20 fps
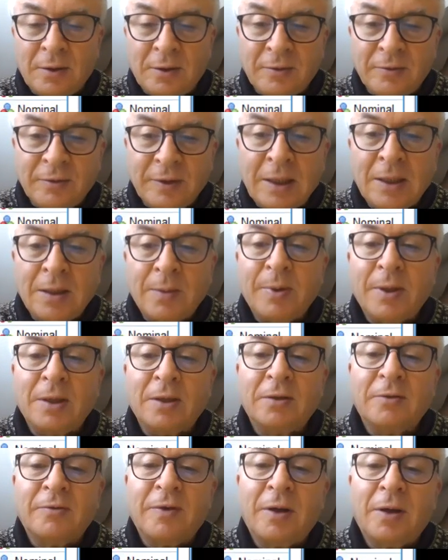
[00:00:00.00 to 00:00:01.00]
of
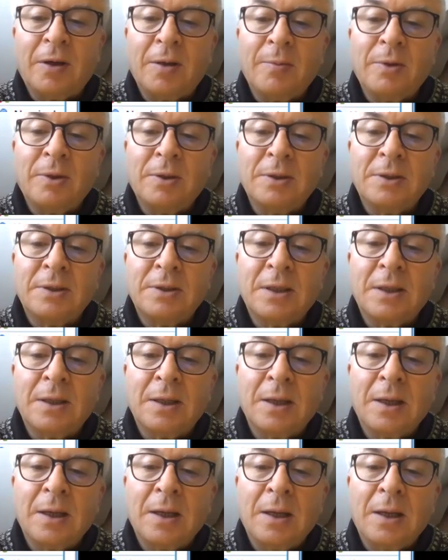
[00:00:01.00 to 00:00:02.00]
independent variables,
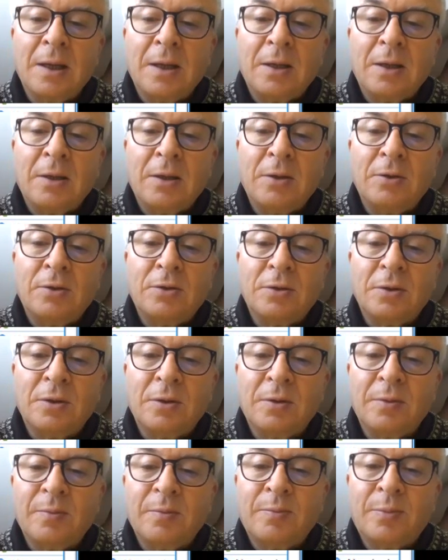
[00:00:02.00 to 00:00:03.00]
you
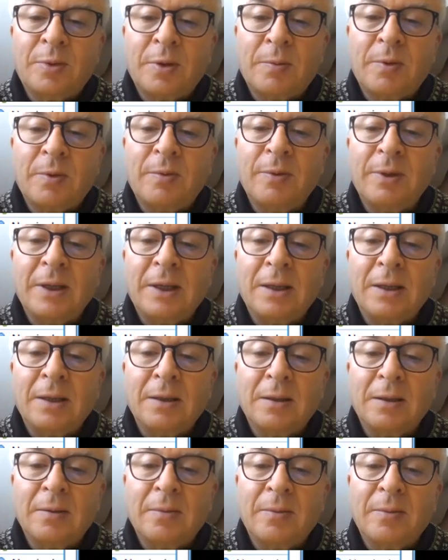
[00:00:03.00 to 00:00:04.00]
should probably
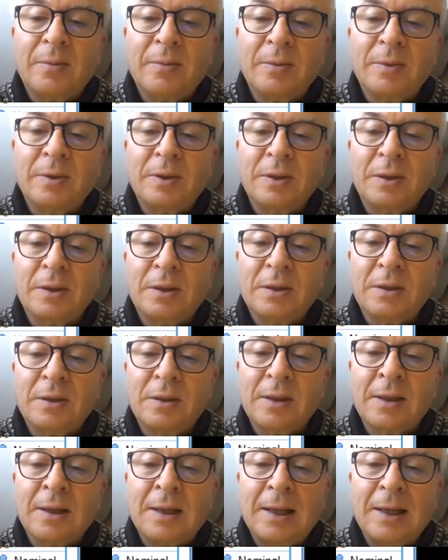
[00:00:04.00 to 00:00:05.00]

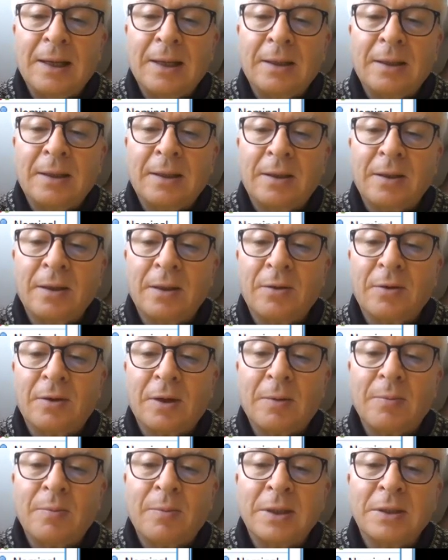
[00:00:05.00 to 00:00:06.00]
click,
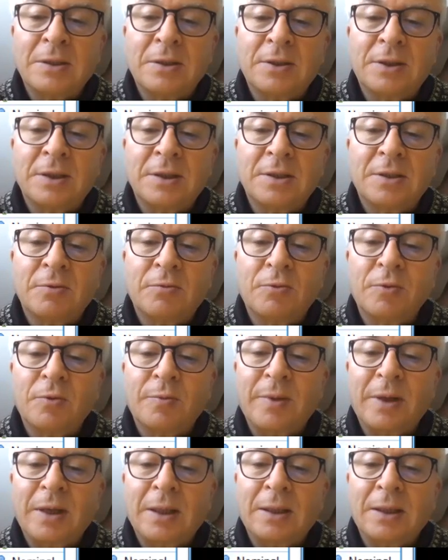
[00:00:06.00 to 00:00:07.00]
or my suggestion
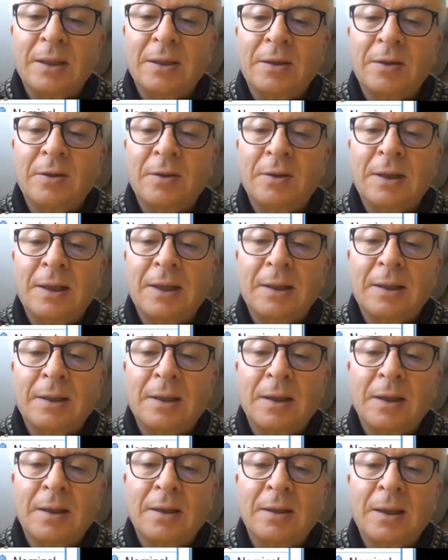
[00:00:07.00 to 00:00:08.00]
would be that you click
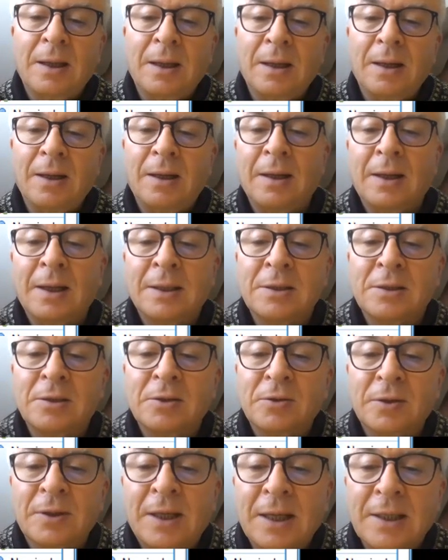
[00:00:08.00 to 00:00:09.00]
the
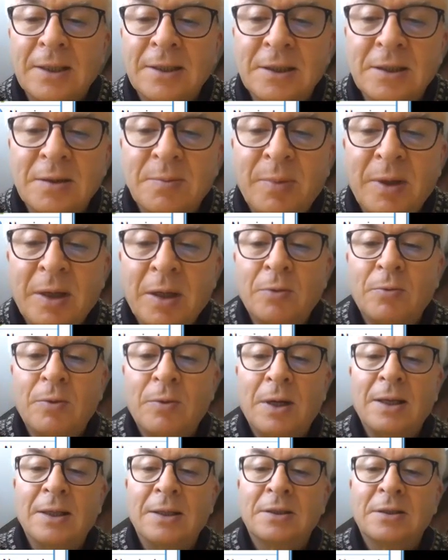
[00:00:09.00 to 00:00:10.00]
exclude cases
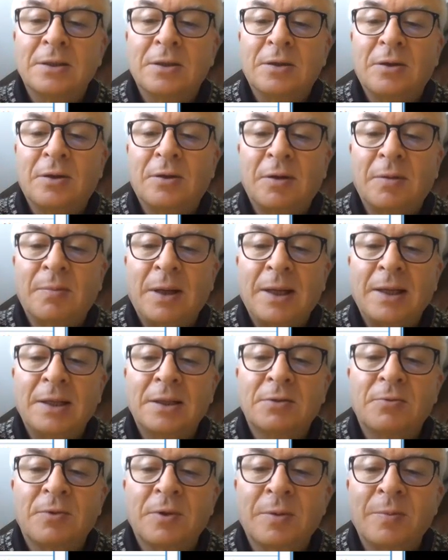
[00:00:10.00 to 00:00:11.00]
pairwise or
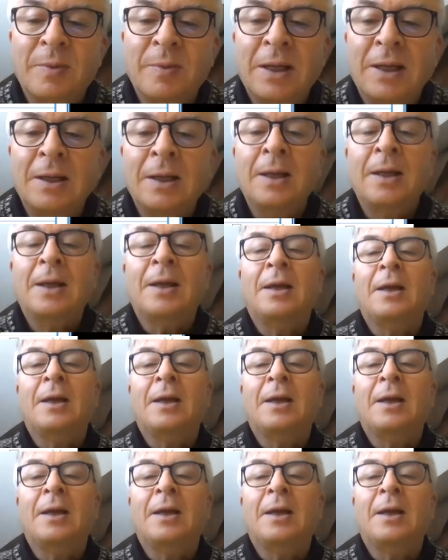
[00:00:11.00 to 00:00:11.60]
replace with mean,